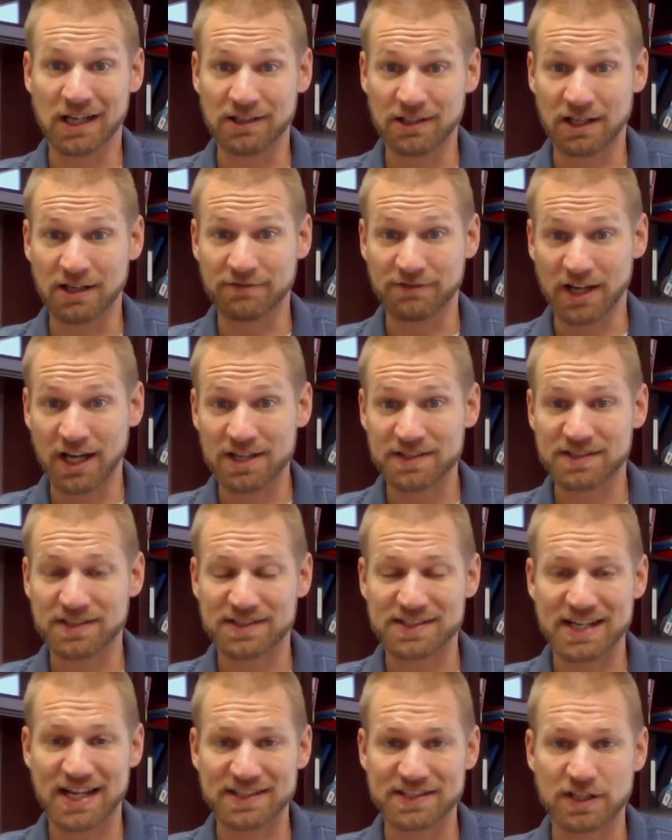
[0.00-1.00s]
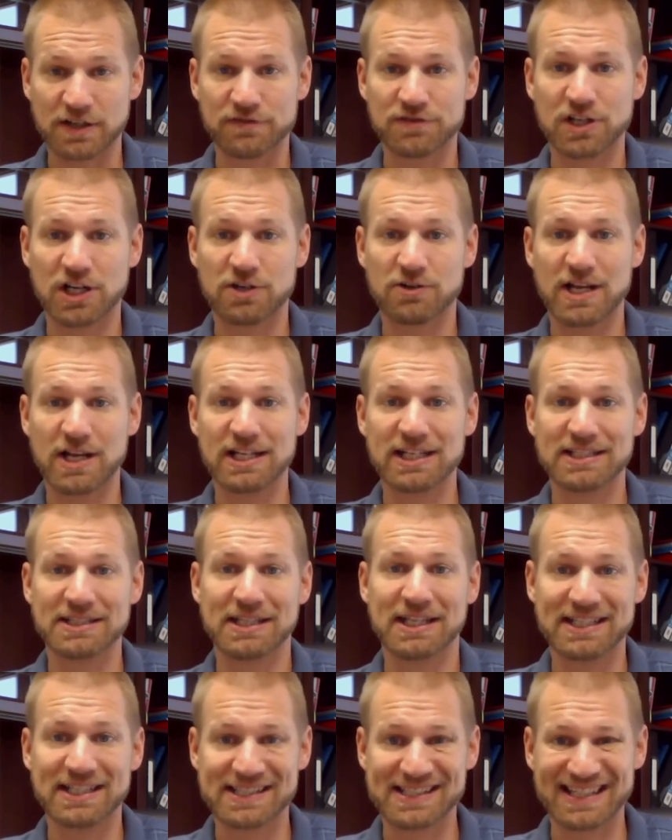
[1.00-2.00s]
of us, it's not self-generated,
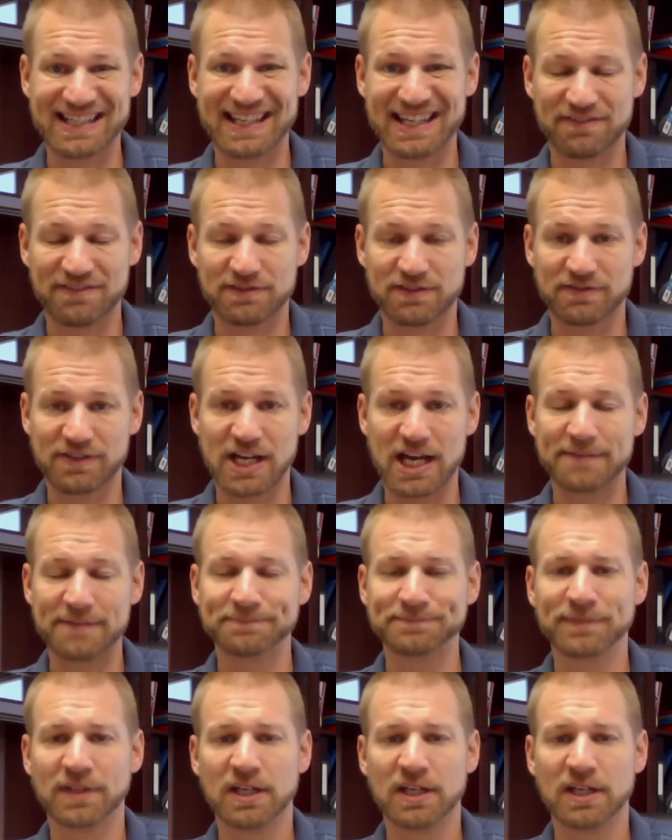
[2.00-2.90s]
that it's a gift of God.